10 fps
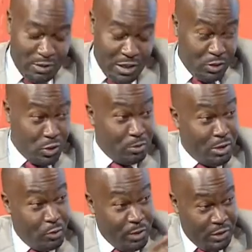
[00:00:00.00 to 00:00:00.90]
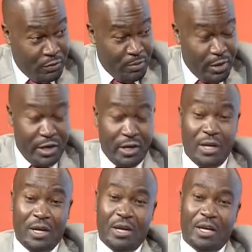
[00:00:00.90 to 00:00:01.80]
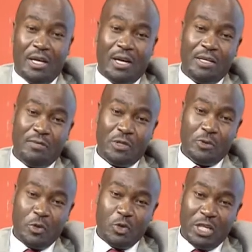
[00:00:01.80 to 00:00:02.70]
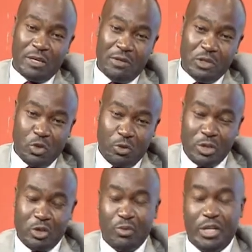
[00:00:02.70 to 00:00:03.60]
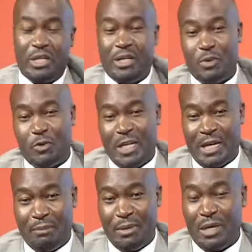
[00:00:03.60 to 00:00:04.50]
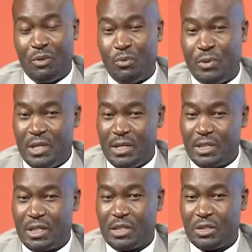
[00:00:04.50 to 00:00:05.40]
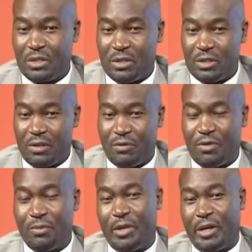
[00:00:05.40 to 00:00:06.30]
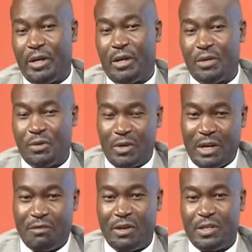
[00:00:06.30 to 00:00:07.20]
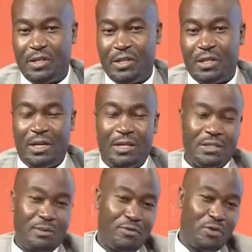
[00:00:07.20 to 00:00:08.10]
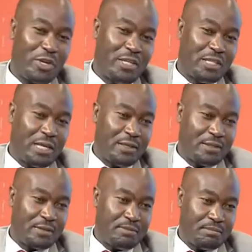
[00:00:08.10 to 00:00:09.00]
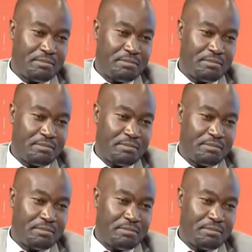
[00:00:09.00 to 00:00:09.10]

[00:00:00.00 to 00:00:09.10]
I'll cut you short, but we'll pick it from there. Dear viewers, we're going to take a very short commercial break. When we come back, we'll pick the discussion from there, you know, covering some of your key talents.